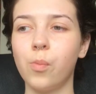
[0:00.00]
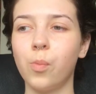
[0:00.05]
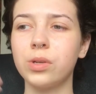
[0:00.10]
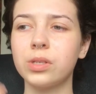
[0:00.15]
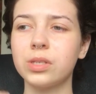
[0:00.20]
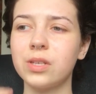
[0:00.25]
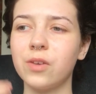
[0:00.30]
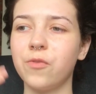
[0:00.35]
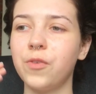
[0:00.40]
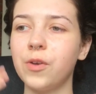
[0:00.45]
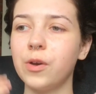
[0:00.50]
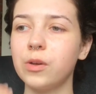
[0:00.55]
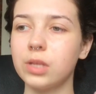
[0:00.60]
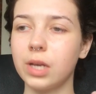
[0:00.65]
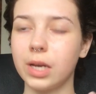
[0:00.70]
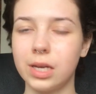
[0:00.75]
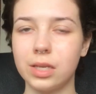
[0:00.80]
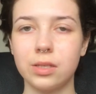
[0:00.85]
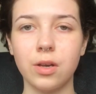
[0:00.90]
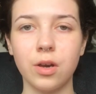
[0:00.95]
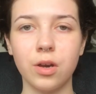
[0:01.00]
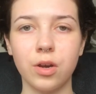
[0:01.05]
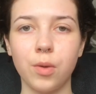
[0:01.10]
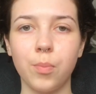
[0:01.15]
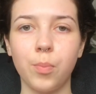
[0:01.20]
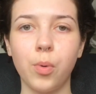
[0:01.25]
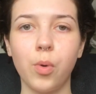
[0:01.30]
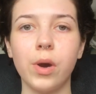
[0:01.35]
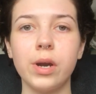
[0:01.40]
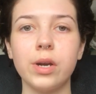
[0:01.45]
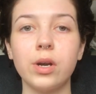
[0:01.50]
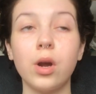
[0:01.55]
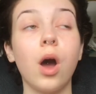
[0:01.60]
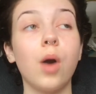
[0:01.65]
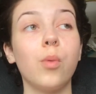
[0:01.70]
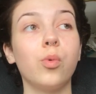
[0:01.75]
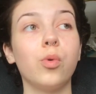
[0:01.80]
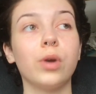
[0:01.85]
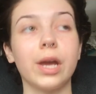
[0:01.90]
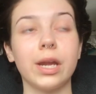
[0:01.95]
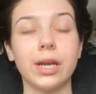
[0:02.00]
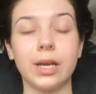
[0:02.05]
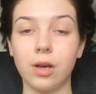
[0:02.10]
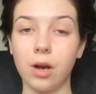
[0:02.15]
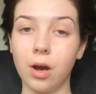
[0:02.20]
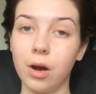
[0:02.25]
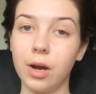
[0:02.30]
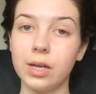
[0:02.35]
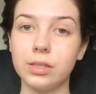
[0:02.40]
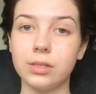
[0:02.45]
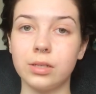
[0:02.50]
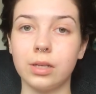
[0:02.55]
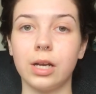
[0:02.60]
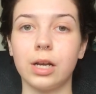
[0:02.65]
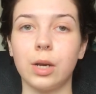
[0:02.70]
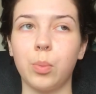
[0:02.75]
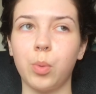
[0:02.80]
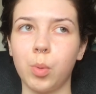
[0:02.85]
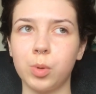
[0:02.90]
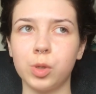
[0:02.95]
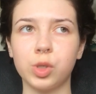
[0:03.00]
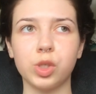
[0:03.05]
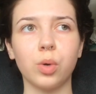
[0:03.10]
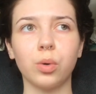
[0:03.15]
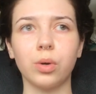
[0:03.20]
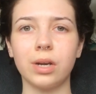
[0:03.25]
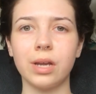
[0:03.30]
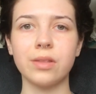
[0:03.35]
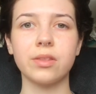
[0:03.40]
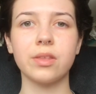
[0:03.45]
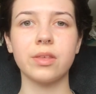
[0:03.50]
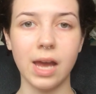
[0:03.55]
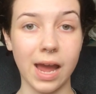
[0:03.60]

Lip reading: Once it feels like it's at a good point, I will get it cut into like a proper shoulder length